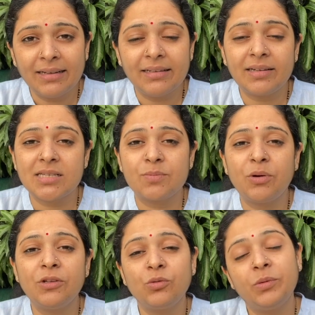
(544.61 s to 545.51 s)
the
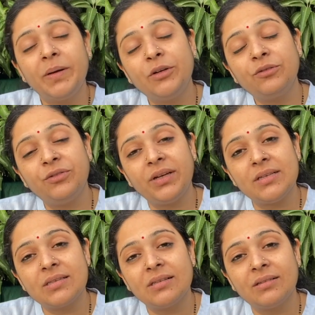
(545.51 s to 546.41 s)
response would be to
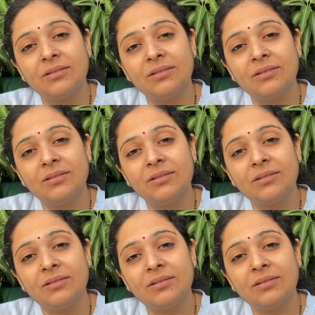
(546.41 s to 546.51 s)
freeze,